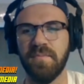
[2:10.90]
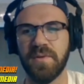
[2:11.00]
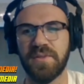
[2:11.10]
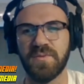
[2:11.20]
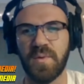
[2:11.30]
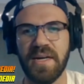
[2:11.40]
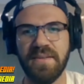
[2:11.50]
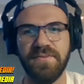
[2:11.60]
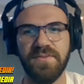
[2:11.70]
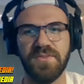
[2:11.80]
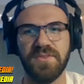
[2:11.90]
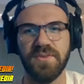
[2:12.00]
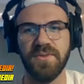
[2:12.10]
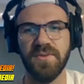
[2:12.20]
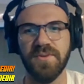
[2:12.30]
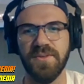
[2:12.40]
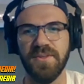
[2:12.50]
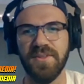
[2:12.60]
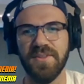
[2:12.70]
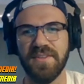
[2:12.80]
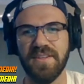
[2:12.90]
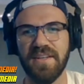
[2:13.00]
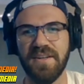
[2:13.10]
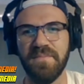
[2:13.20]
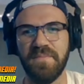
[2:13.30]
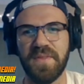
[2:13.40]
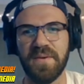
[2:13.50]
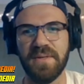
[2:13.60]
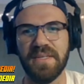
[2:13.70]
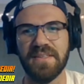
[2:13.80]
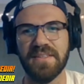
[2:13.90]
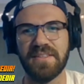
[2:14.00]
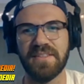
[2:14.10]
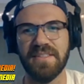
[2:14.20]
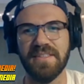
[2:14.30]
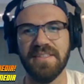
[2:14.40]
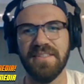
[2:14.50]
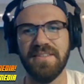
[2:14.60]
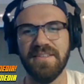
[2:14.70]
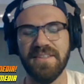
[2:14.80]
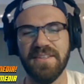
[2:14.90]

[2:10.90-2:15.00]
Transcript: with his wife. So then we enlisted